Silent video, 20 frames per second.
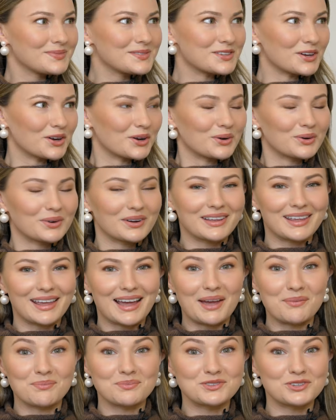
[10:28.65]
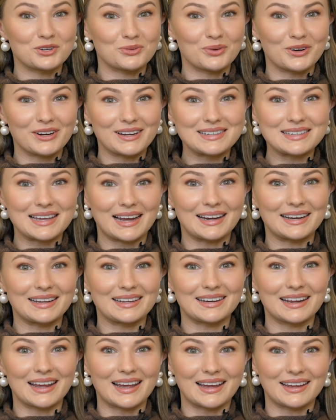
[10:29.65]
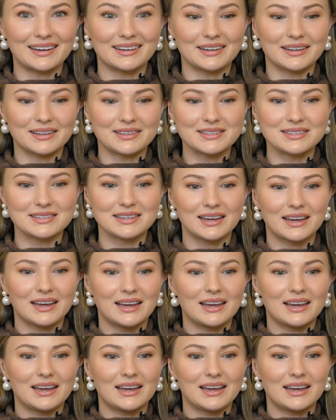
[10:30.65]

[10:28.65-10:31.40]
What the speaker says: So I'm super excited, and it's